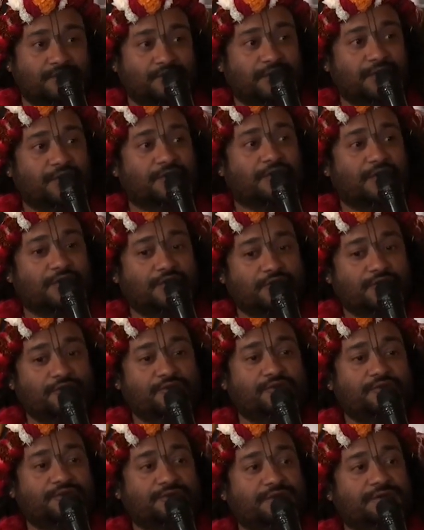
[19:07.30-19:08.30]
we'll
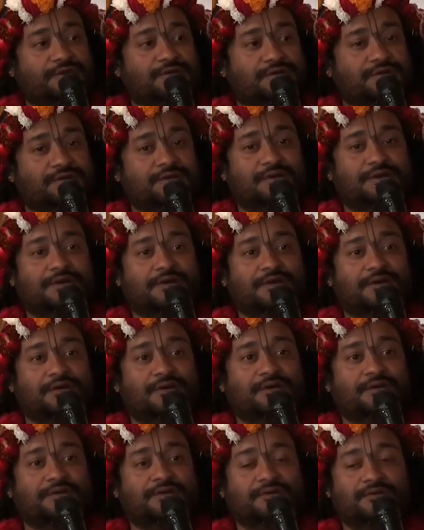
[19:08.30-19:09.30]
continue this.
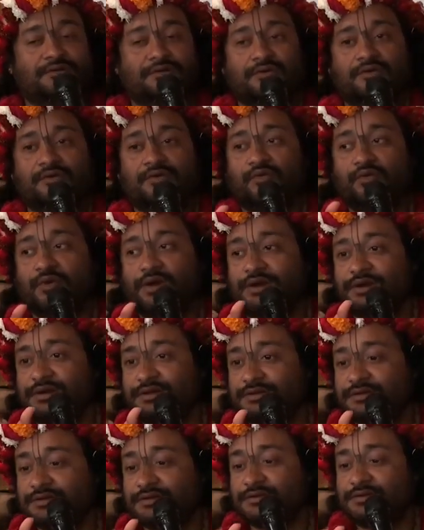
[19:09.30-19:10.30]
What
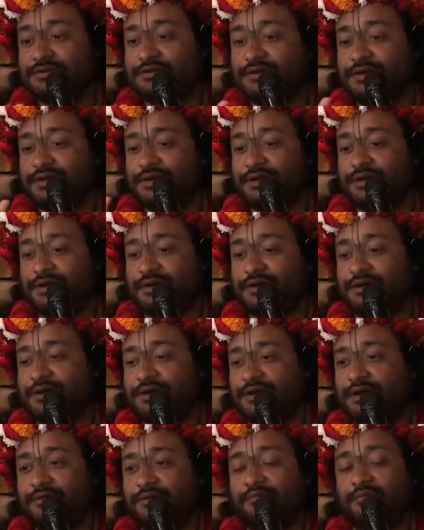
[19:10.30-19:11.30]
is there
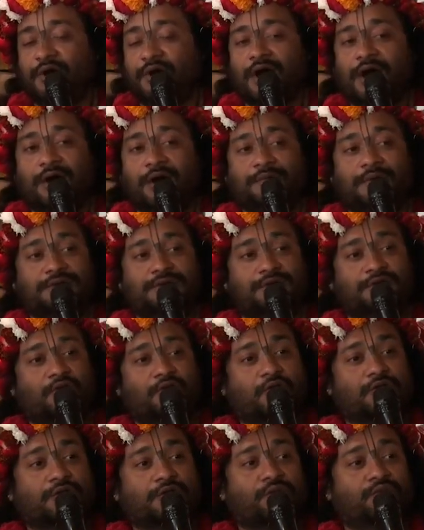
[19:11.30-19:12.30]
in Mahamantra,
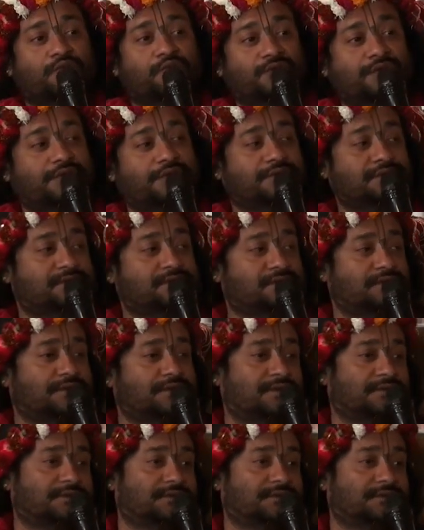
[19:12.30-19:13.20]
all the words?